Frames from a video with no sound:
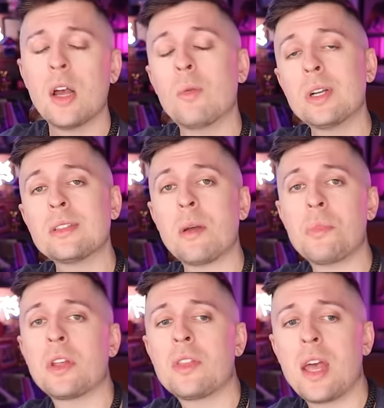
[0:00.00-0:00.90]
was
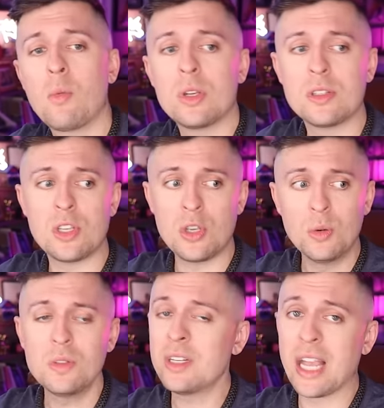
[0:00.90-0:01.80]
something that was
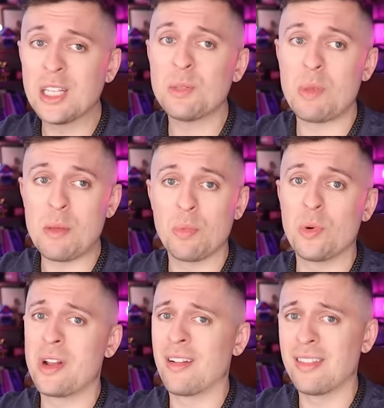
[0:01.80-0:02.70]
used against
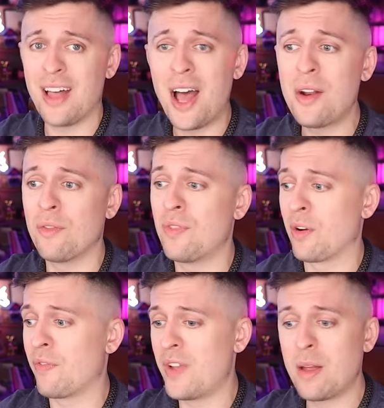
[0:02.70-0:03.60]
people in a lot of
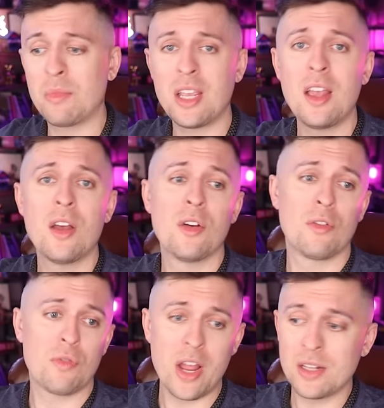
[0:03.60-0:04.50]
their family,
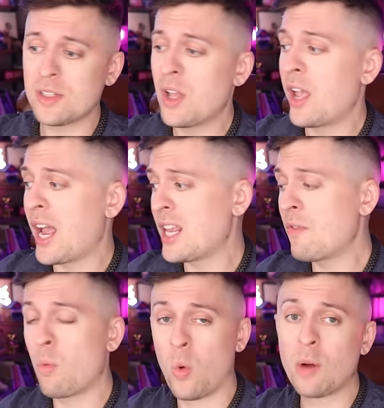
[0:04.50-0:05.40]
friends, and
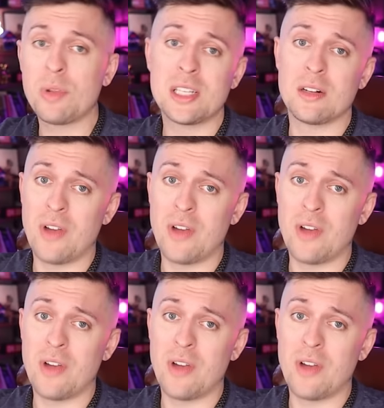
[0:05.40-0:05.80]
even workplace